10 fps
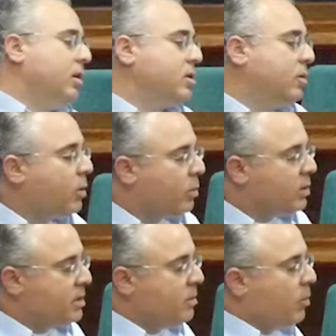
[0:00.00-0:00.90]
So we will
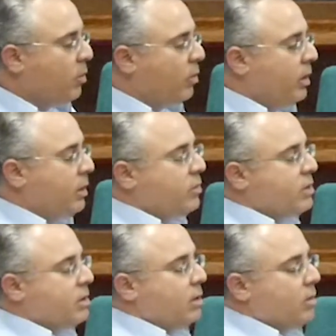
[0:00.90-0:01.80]
see more
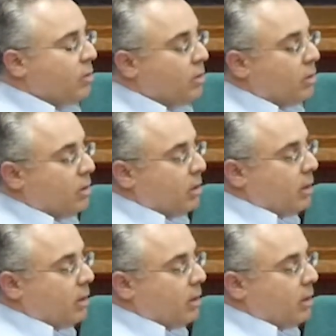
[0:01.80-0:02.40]
interesting or